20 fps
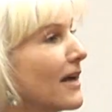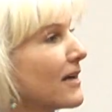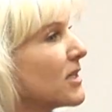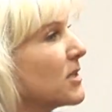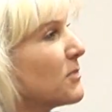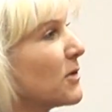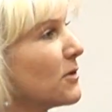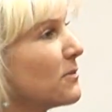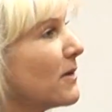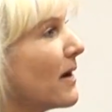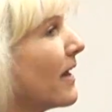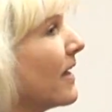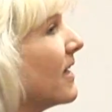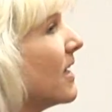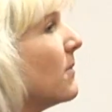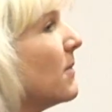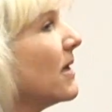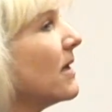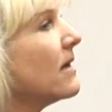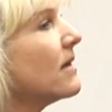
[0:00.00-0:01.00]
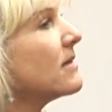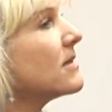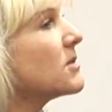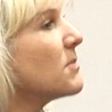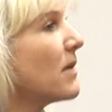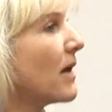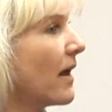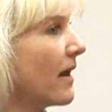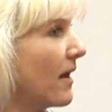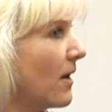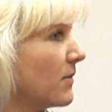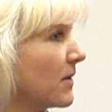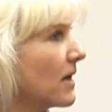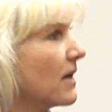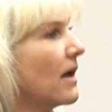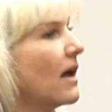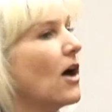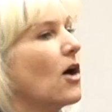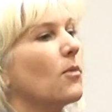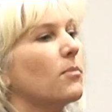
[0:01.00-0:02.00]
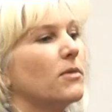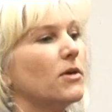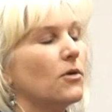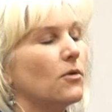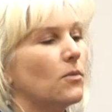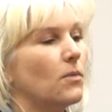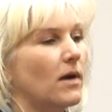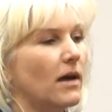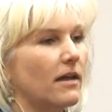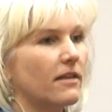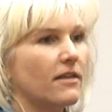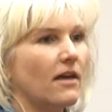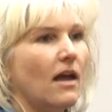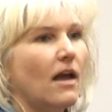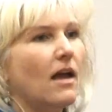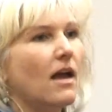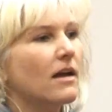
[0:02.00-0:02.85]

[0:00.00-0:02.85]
expert by any means, but I am going to help you with